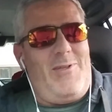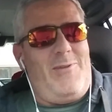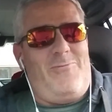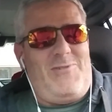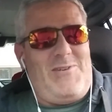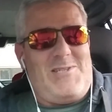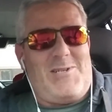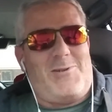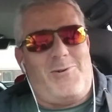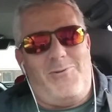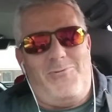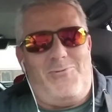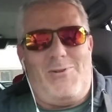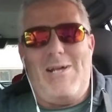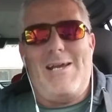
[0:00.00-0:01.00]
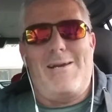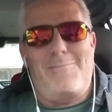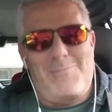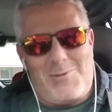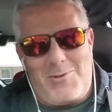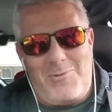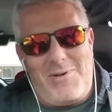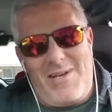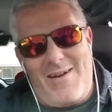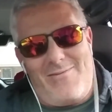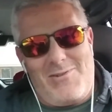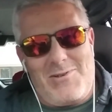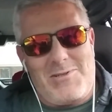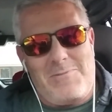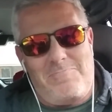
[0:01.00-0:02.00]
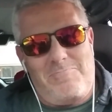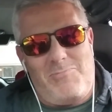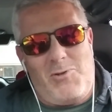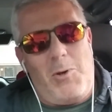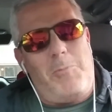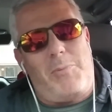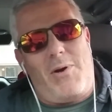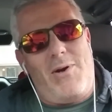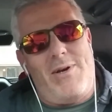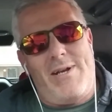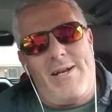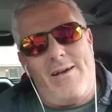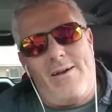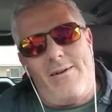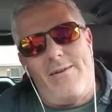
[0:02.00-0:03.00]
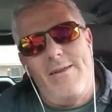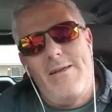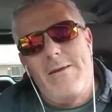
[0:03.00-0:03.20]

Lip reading: physical flames or whatever to burn in hell.